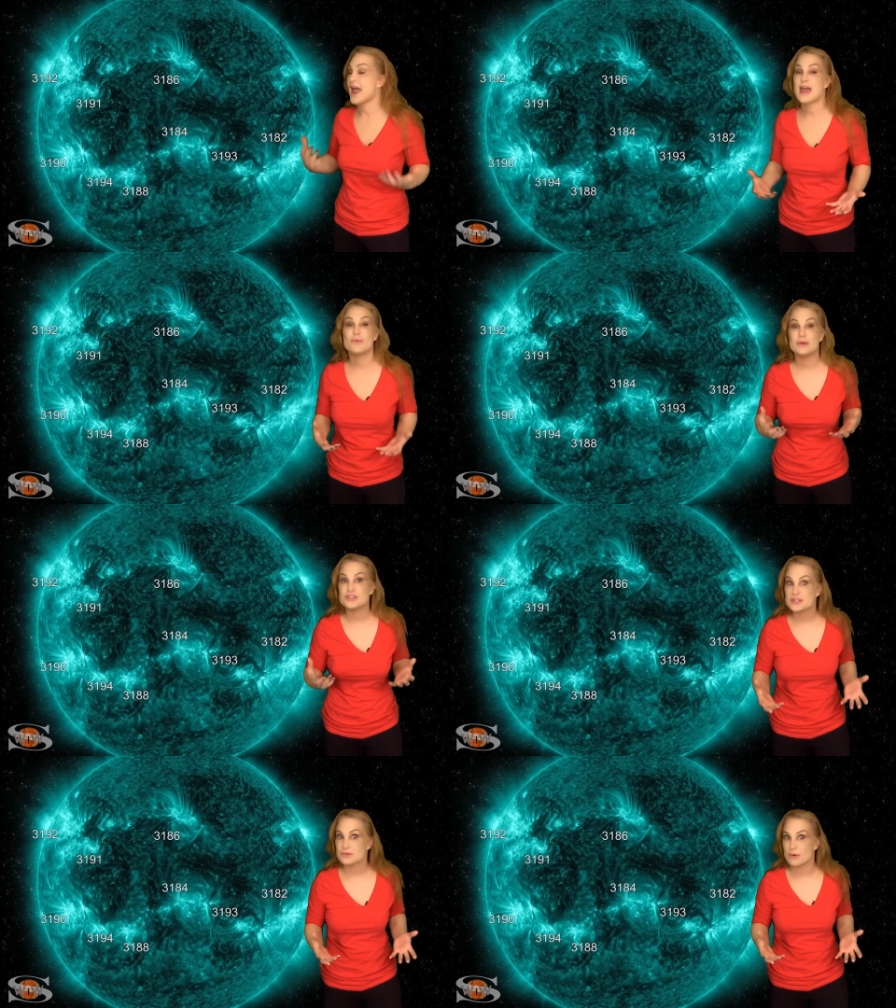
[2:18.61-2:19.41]
and we
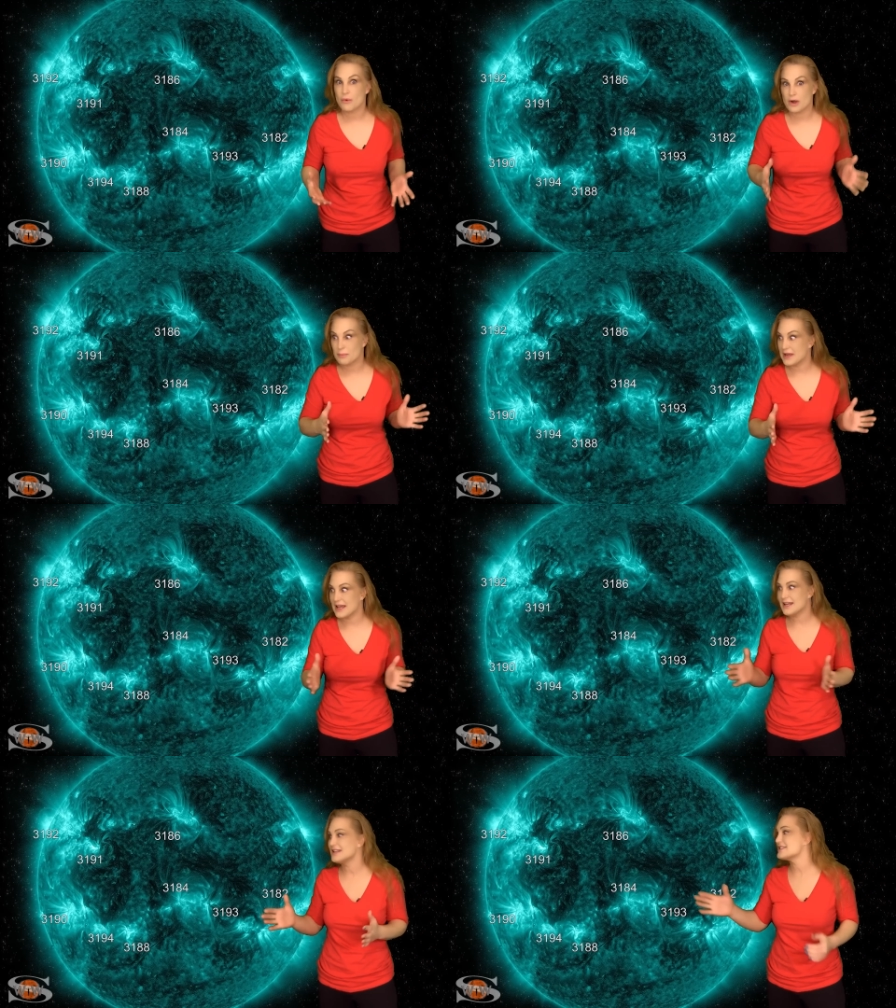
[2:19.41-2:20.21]
just are
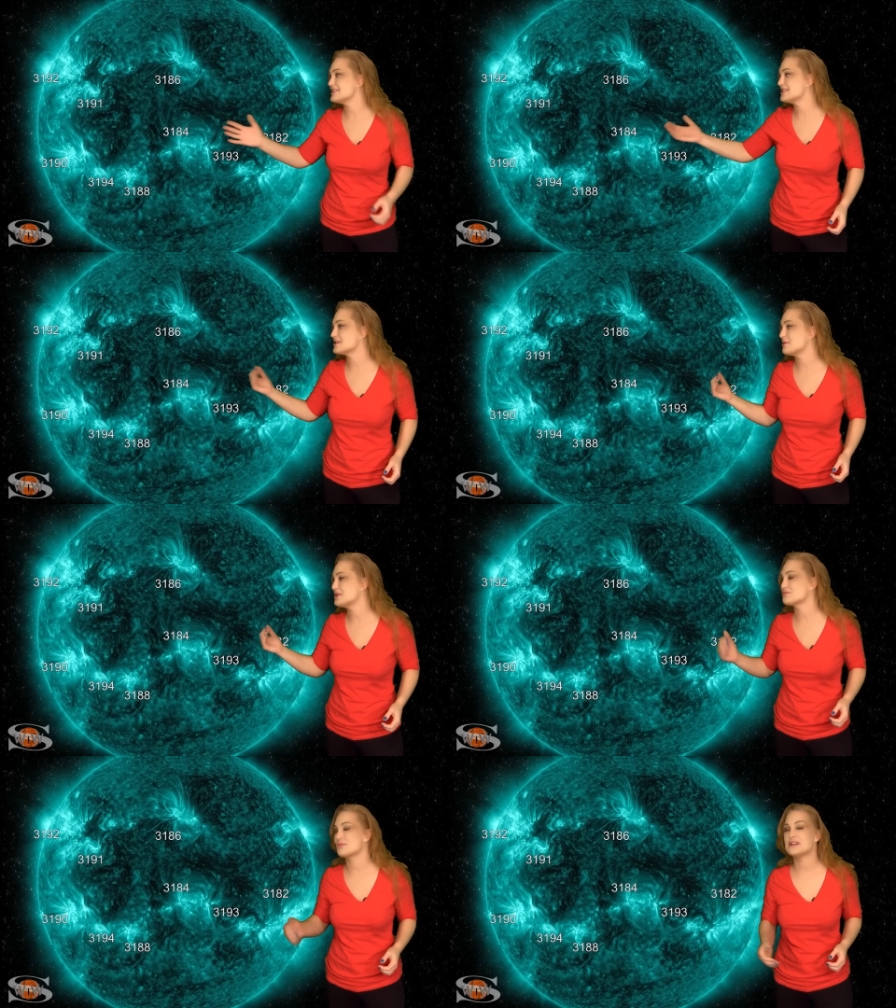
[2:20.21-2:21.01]
beginning to see some of
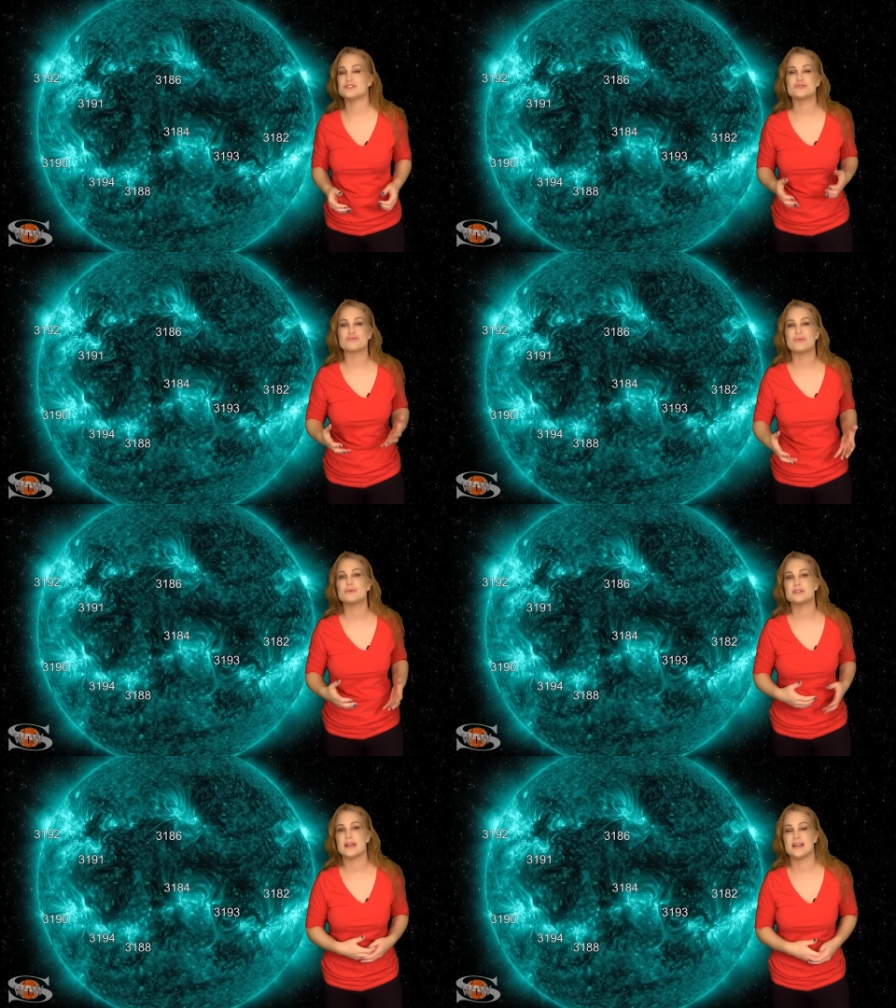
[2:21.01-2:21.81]
these regions
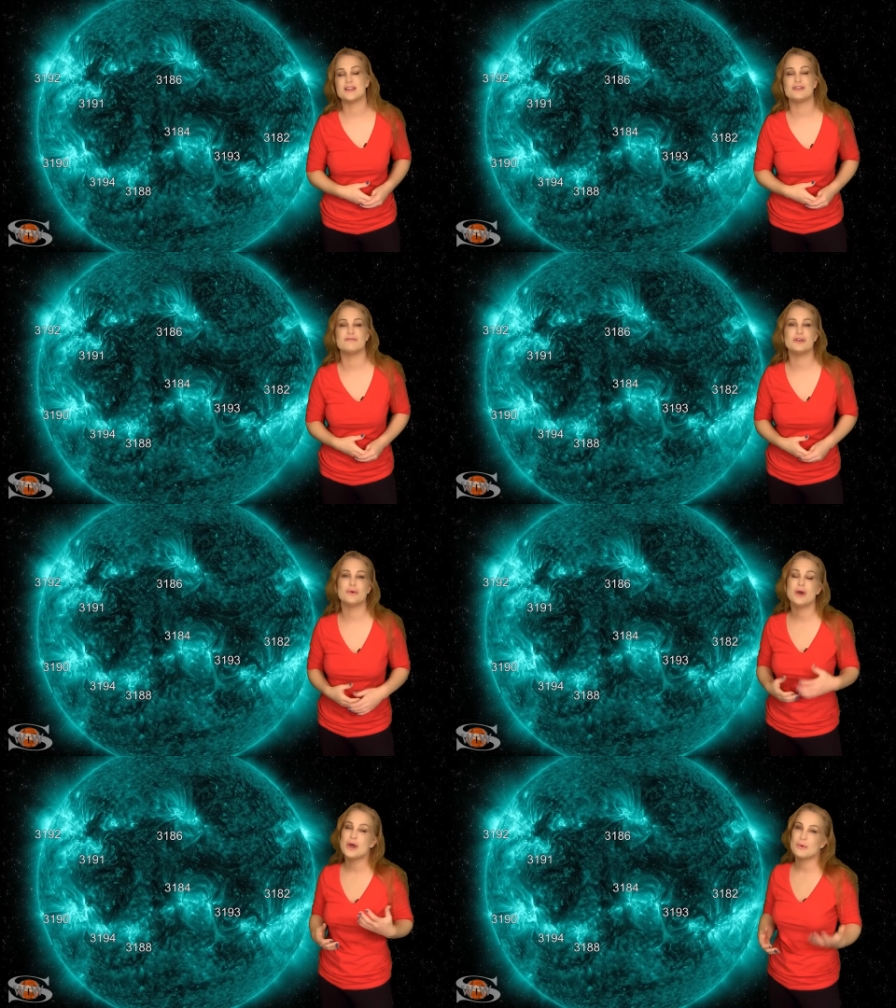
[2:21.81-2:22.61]
rotate into
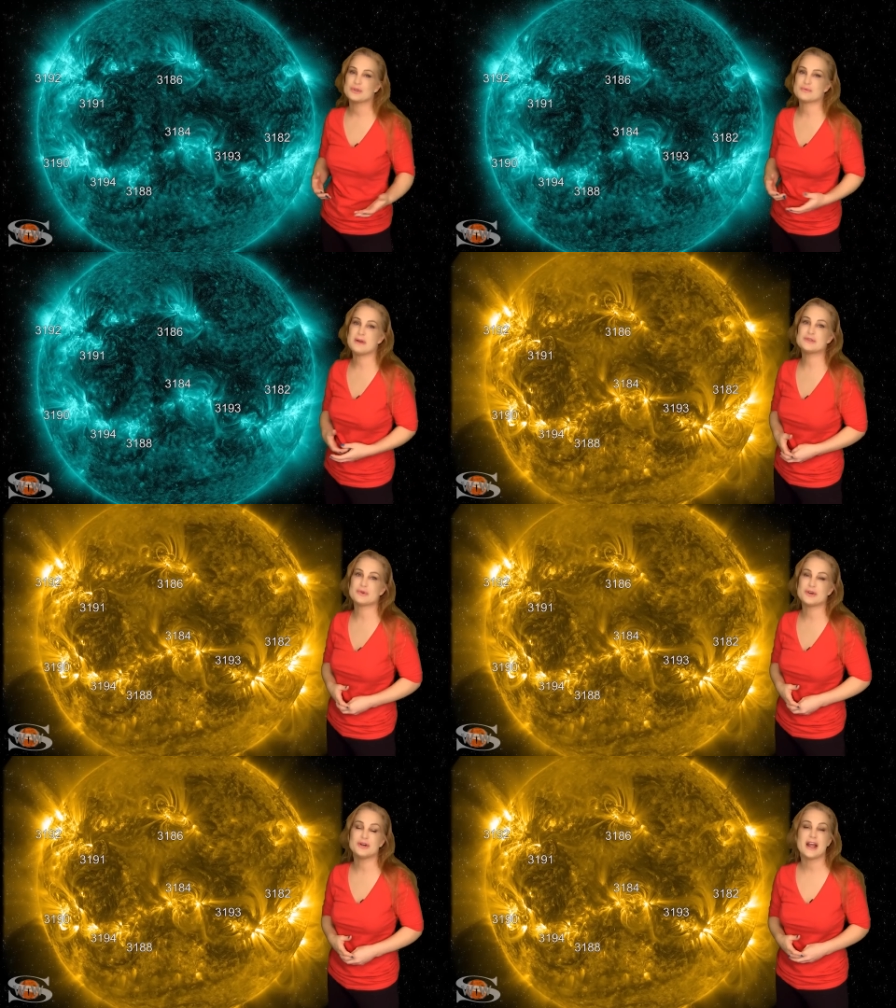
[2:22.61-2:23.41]
view, which means
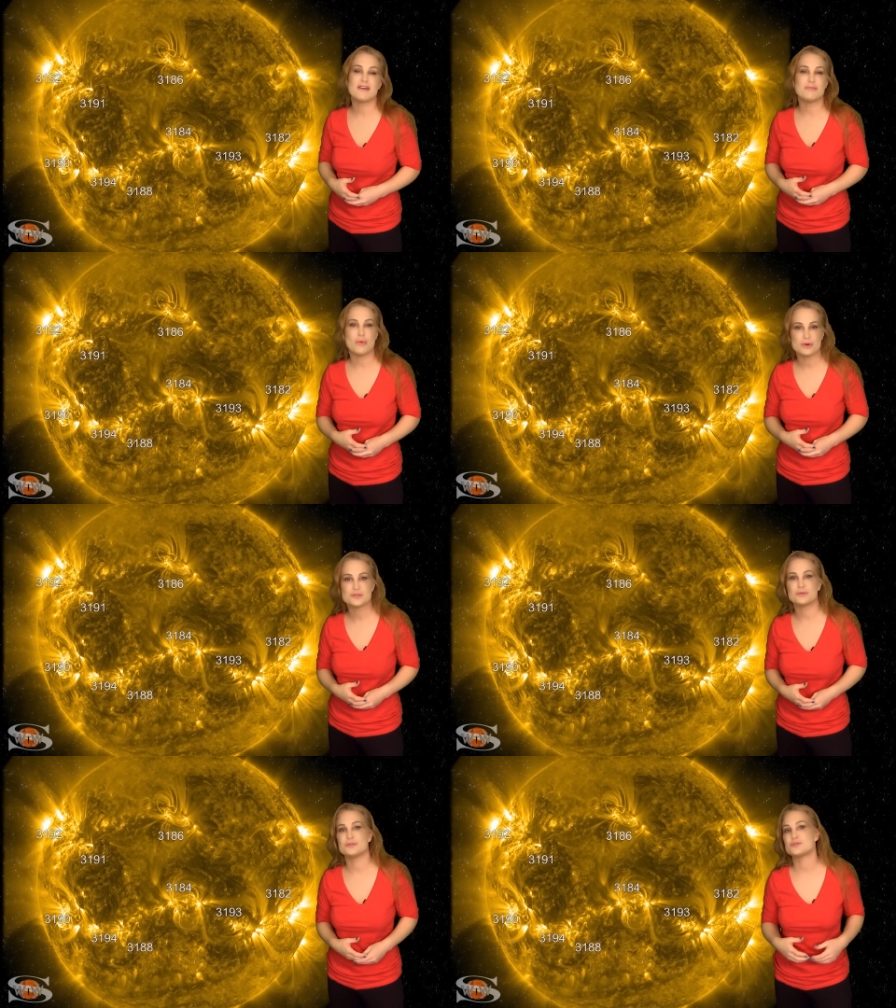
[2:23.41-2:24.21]
we could have more
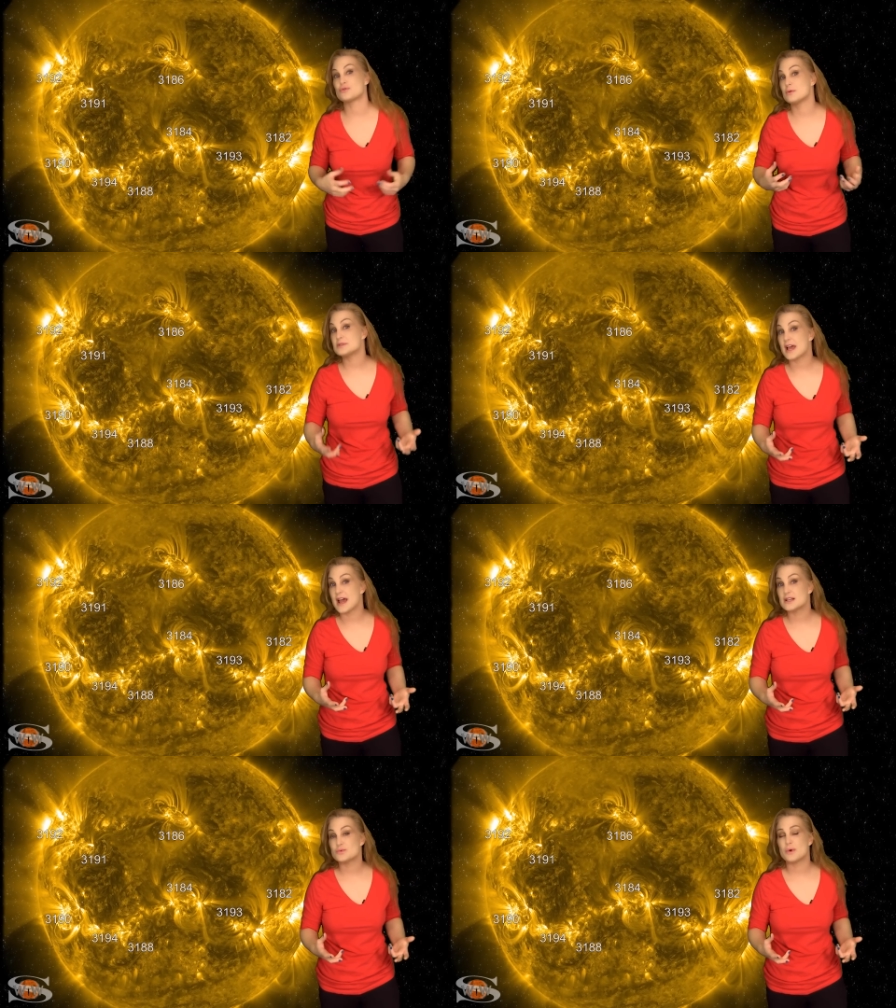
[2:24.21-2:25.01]
solar storms
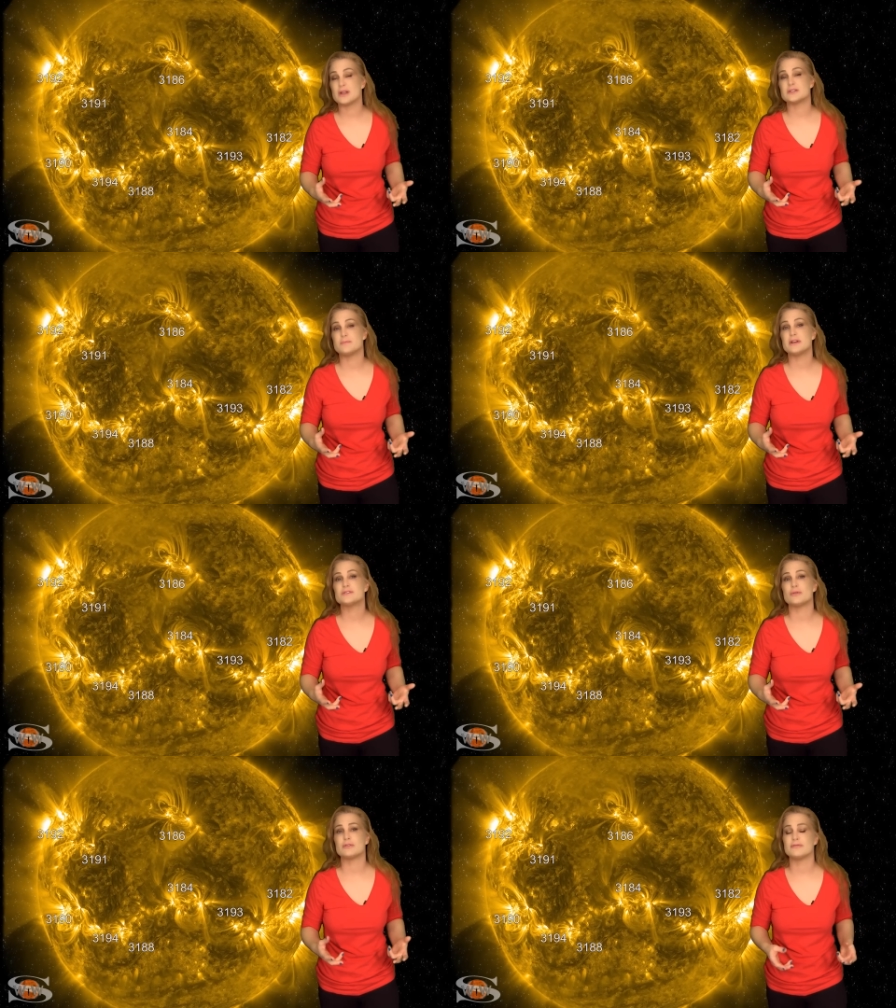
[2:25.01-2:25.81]
as well as big
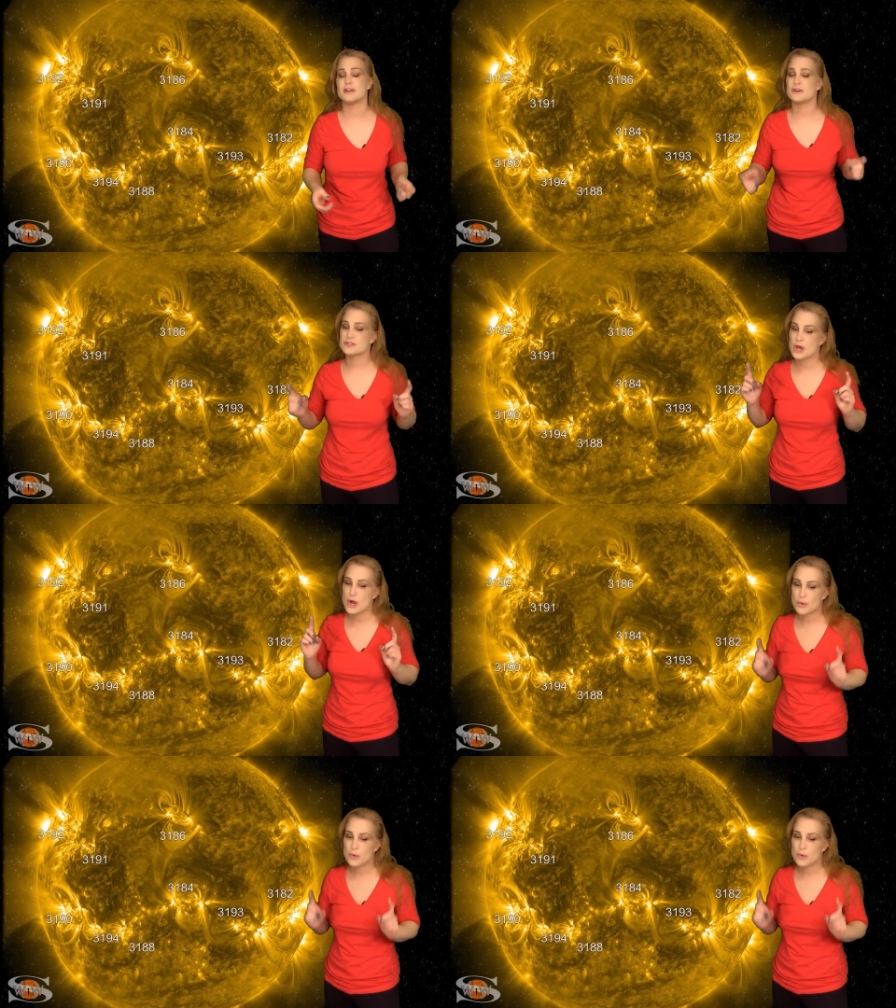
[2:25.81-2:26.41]
solar flares.